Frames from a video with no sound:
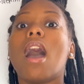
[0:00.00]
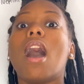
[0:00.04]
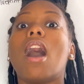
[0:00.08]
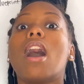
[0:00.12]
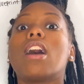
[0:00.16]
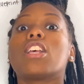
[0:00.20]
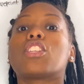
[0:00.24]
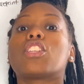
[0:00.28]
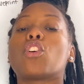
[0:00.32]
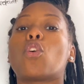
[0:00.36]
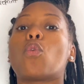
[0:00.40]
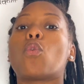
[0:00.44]

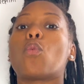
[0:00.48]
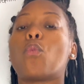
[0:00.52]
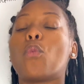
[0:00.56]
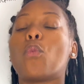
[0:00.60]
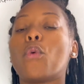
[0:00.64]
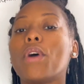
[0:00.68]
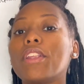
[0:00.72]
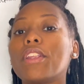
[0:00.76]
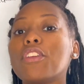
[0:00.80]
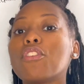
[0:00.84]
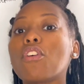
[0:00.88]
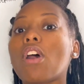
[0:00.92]
So
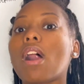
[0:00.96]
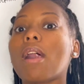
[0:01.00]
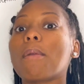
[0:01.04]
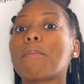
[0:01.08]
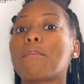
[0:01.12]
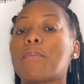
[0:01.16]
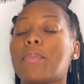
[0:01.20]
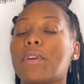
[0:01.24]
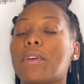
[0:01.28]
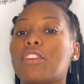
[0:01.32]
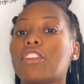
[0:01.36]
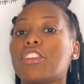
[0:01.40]
when you are
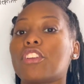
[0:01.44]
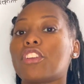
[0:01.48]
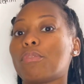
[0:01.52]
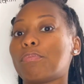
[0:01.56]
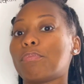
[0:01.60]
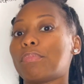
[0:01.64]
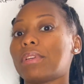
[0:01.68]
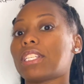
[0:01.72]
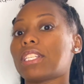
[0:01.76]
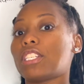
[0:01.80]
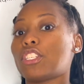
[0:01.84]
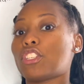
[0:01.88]
building your
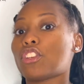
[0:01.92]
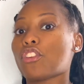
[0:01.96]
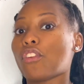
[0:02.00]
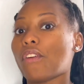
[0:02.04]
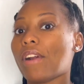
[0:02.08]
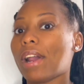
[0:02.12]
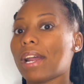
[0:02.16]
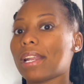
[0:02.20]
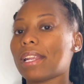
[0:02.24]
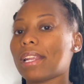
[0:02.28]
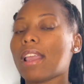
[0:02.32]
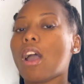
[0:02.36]
business
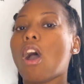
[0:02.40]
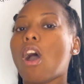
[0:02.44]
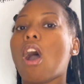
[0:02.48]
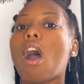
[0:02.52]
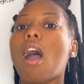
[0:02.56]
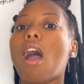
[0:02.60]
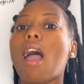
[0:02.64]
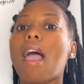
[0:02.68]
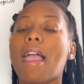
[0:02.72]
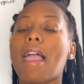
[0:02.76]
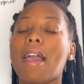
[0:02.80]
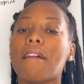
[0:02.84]
credit,
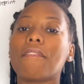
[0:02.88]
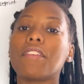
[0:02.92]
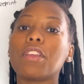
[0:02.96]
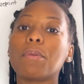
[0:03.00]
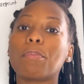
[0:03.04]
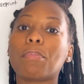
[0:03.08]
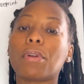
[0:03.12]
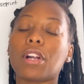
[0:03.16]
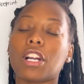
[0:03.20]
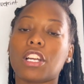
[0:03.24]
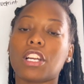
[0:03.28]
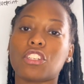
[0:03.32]
every
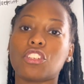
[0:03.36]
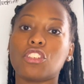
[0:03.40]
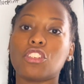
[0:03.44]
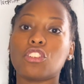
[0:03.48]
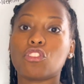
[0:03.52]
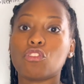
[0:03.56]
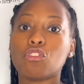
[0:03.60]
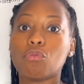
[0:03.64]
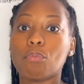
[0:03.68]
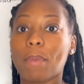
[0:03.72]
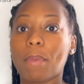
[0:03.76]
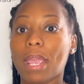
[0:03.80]
purchase
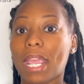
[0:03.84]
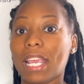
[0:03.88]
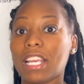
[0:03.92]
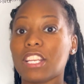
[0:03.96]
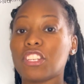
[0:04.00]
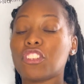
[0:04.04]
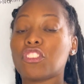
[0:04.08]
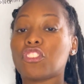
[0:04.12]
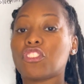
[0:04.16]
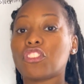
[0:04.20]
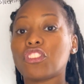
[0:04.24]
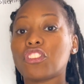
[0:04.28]
you make
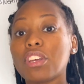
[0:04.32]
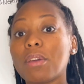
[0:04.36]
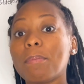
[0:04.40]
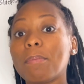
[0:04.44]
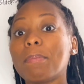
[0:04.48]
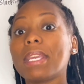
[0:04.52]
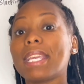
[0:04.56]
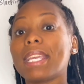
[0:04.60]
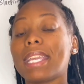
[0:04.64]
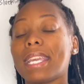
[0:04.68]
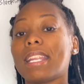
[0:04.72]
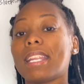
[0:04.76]
should
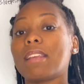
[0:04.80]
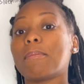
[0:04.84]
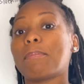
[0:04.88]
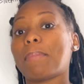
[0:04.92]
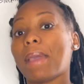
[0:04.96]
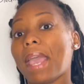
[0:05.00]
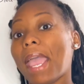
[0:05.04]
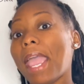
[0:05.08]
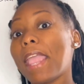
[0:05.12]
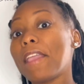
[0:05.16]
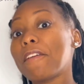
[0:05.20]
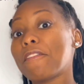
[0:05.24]
be getting
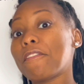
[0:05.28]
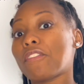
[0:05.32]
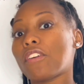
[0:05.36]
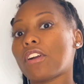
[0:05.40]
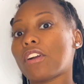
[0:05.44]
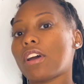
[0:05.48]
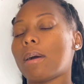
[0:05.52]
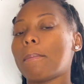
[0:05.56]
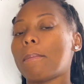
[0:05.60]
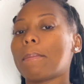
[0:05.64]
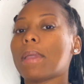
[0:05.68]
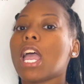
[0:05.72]
paid
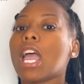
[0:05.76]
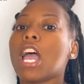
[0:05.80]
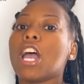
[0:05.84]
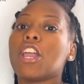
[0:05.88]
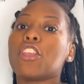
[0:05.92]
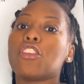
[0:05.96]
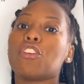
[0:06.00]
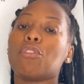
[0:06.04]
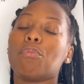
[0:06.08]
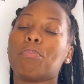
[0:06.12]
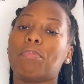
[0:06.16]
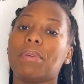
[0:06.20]
from
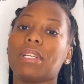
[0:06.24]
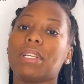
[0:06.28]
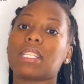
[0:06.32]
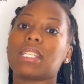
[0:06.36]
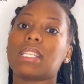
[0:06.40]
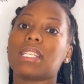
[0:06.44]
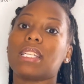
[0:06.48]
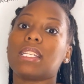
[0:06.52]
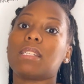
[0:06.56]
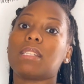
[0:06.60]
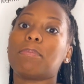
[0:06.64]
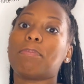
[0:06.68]
your
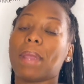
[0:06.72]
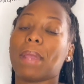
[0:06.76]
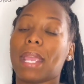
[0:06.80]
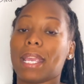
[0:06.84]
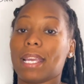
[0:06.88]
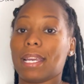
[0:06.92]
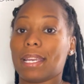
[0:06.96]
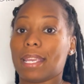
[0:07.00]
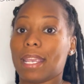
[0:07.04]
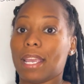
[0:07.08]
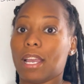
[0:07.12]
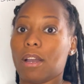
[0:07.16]
business bank
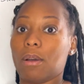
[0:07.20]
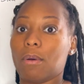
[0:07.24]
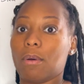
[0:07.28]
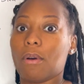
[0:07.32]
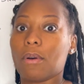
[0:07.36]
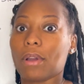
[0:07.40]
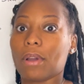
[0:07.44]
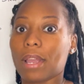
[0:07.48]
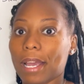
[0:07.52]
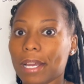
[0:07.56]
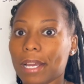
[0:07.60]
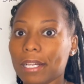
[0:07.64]
account,
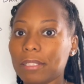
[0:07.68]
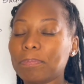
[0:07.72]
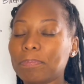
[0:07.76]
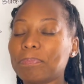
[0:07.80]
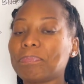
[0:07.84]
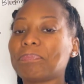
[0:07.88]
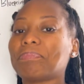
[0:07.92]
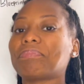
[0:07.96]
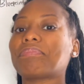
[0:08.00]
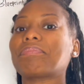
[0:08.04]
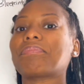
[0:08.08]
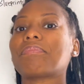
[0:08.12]
okay?
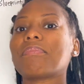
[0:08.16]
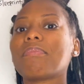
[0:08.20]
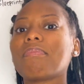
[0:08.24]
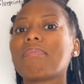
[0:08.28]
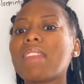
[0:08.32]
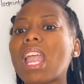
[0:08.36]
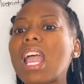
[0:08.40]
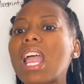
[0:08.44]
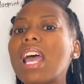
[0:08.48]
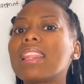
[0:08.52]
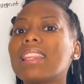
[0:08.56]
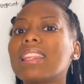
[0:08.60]

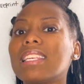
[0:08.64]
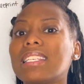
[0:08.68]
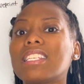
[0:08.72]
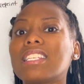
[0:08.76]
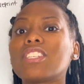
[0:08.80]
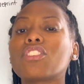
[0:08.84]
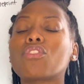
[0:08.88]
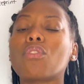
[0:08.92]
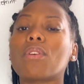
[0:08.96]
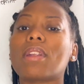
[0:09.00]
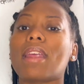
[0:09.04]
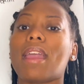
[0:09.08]
And this is
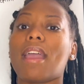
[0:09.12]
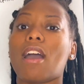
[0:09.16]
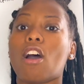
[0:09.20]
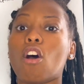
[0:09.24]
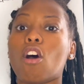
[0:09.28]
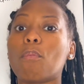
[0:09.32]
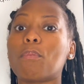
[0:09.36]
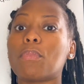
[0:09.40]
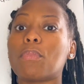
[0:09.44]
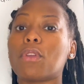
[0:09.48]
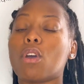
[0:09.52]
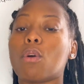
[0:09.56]
going to
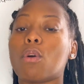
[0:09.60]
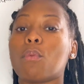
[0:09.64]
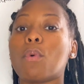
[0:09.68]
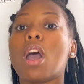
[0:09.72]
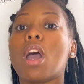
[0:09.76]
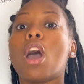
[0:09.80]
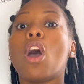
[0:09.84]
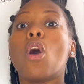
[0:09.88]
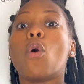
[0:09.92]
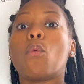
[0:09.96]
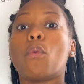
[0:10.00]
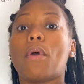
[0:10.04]
help you
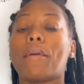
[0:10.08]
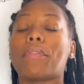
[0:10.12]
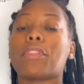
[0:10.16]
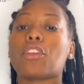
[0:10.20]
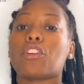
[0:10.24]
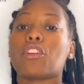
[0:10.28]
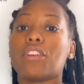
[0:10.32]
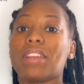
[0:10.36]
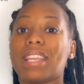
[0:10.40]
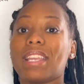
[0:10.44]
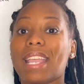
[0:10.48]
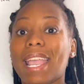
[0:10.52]
with
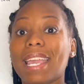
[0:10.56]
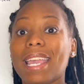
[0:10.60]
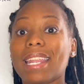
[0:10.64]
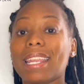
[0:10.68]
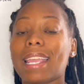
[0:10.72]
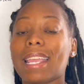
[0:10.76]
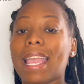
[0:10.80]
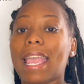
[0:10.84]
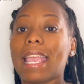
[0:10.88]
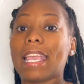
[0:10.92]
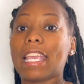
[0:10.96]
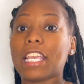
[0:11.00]

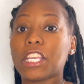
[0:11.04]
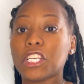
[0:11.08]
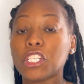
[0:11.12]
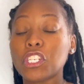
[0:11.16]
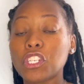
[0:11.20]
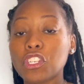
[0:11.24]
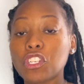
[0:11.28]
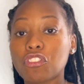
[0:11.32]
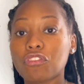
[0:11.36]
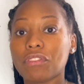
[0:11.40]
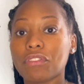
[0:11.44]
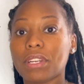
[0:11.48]
creating a
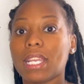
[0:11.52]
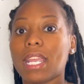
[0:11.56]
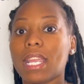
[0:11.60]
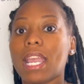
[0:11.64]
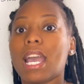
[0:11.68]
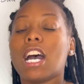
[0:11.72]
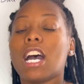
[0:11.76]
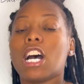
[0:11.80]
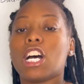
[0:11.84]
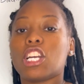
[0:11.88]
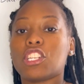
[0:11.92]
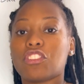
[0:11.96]
history,
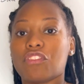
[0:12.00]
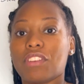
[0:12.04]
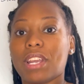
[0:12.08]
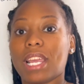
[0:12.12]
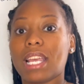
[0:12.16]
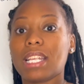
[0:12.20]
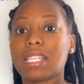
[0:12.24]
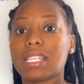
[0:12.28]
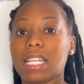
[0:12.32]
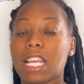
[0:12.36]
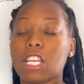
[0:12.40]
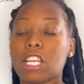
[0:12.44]
a
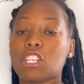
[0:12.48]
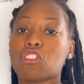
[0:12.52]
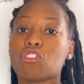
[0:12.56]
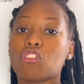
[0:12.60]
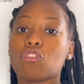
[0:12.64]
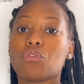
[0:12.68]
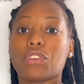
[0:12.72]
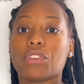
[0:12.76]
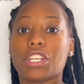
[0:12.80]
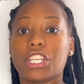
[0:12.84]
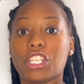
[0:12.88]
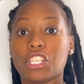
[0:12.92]

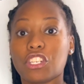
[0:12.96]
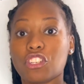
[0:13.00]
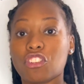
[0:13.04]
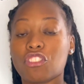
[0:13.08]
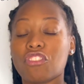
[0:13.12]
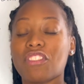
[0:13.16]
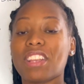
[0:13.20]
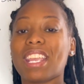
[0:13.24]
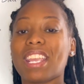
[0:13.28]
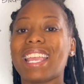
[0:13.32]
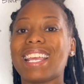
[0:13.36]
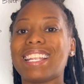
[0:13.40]
transactional
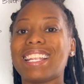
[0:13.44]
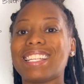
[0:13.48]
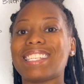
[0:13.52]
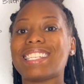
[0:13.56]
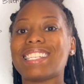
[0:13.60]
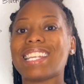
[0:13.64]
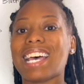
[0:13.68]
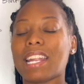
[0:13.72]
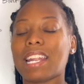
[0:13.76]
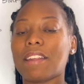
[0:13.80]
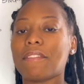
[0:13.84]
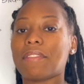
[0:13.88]
history
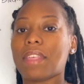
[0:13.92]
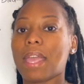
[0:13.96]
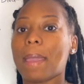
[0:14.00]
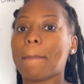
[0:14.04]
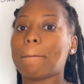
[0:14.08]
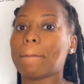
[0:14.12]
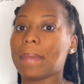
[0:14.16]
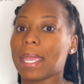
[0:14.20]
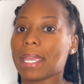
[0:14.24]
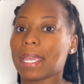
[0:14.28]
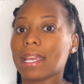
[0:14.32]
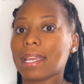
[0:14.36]
inside of that
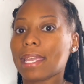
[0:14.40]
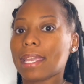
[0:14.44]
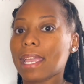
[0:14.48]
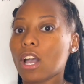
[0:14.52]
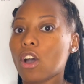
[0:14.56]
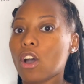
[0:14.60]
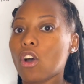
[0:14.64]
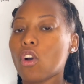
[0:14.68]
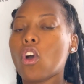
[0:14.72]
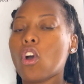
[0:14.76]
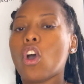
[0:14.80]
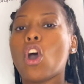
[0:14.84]
bank
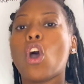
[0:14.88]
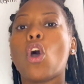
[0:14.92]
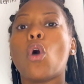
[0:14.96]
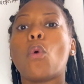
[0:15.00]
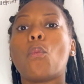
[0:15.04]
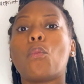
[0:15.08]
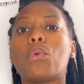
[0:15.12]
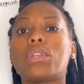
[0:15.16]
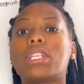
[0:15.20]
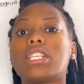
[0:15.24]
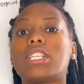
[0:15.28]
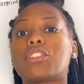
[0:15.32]
account,
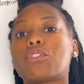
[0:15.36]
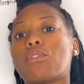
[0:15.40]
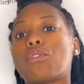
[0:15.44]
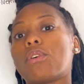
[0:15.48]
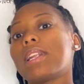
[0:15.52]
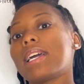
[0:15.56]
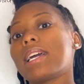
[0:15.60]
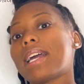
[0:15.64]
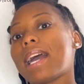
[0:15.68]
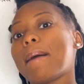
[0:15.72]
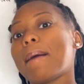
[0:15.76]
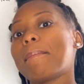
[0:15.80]
which is
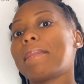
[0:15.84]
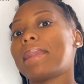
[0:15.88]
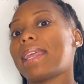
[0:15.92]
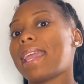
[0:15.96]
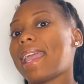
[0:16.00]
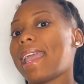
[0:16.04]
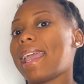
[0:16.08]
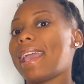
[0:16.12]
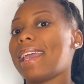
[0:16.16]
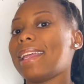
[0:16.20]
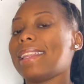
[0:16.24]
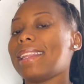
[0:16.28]
going to come in
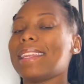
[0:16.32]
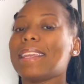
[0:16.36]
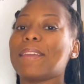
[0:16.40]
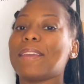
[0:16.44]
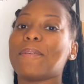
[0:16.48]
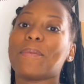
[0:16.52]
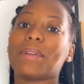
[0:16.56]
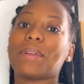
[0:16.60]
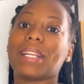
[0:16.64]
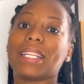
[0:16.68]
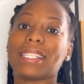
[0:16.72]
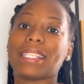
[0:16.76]
handy
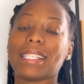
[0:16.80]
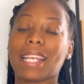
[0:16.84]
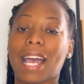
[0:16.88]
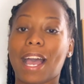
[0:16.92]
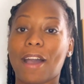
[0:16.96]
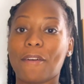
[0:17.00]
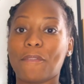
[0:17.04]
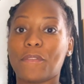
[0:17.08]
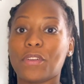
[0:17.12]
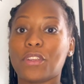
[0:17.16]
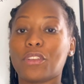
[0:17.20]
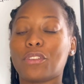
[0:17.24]
when it's
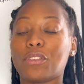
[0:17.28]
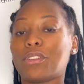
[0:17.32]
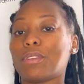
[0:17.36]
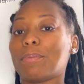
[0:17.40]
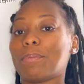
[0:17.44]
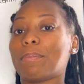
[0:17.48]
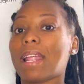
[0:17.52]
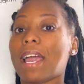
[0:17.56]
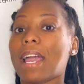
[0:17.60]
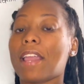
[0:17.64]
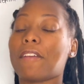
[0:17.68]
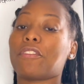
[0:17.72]
time for you to
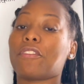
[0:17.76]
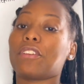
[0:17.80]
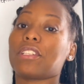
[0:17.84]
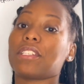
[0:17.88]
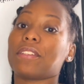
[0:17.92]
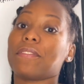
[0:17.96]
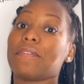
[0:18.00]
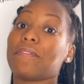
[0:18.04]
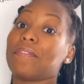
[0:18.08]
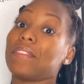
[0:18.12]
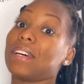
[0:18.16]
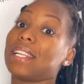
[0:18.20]
apply for
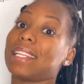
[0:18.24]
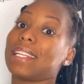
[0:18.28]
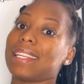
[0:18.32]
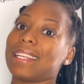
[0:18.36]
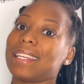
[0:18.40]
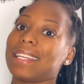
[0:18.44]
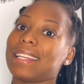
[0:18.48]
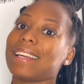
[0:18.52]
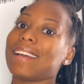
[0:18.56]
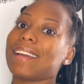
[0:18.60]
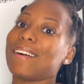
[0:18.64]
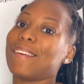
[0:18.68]
some
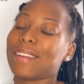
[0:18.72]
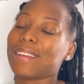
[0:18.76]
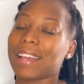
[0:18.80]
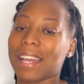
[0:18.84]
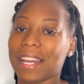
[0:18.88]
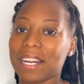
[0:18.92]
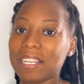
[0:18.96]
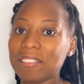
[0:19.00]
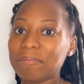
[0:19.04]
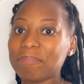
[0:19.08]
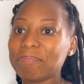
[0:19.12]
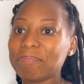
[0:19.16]
funding, okay?